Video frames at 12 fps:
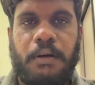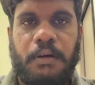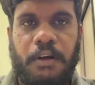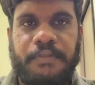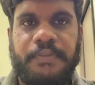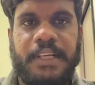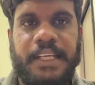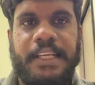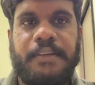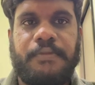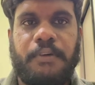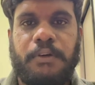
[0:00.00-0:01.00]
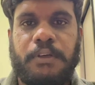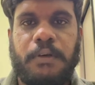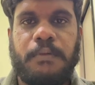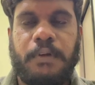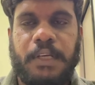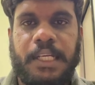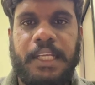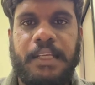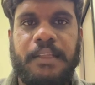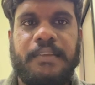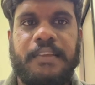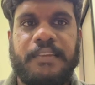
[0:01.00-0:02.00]
off-grid photovoltaic
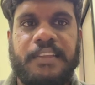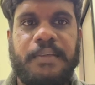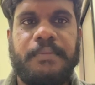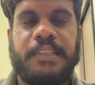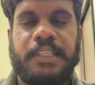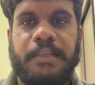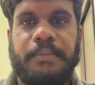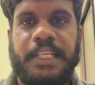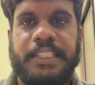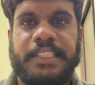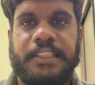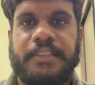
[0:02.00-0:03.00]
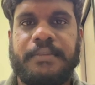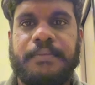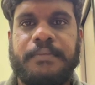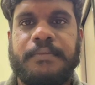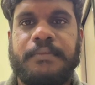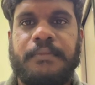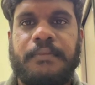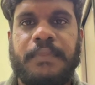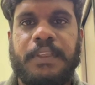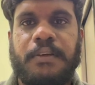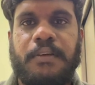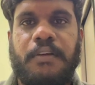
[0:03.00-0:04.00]
systems in Malaysia.
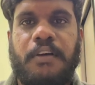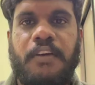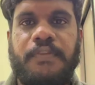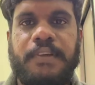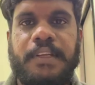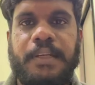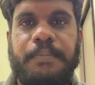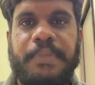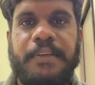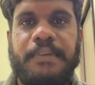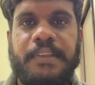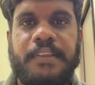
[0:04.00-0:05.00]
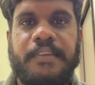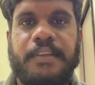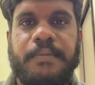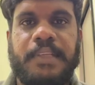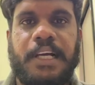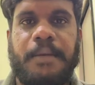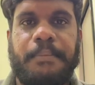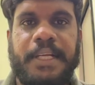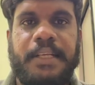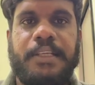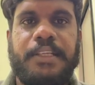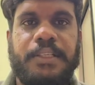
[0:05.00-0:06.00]
Off-grid PV systems are
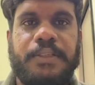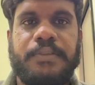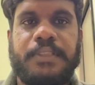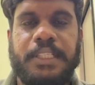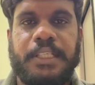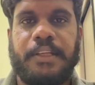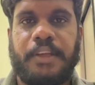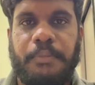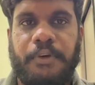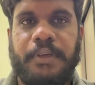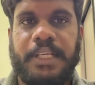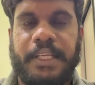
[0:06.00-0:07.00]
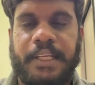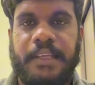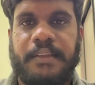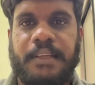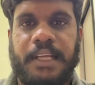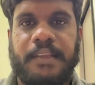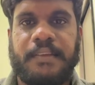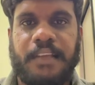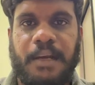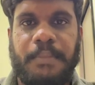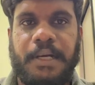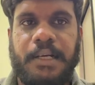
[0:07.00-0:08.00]
mainly used in remote areas like
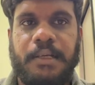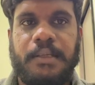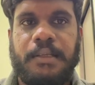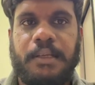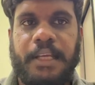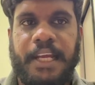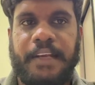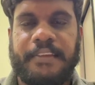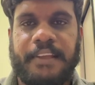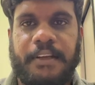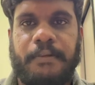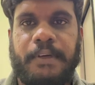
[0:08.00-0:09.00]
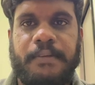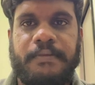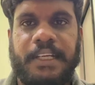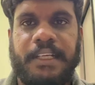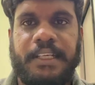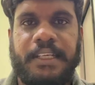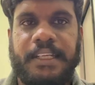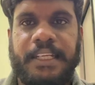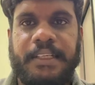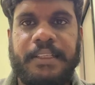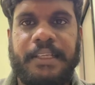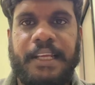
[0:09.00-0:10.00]
Sabah and Sarawak where
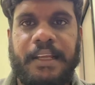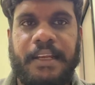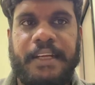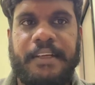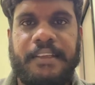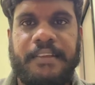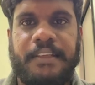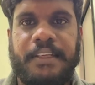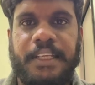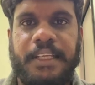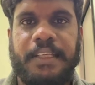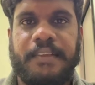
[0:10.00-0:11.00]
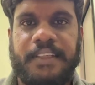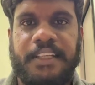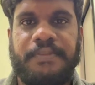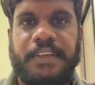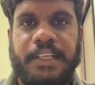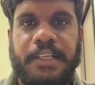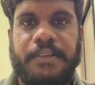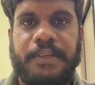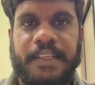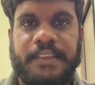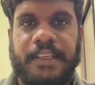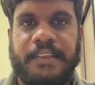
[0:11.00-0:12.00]
grid electricity is difficult to
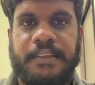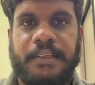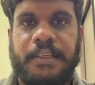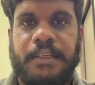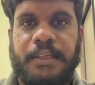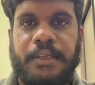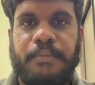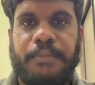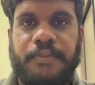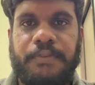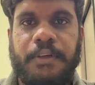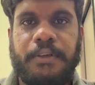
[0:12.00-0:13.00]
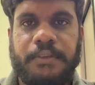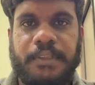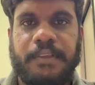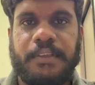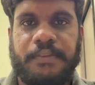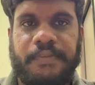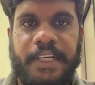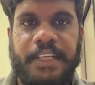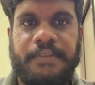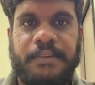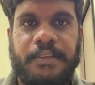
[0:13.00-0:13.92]
access. Before 2005,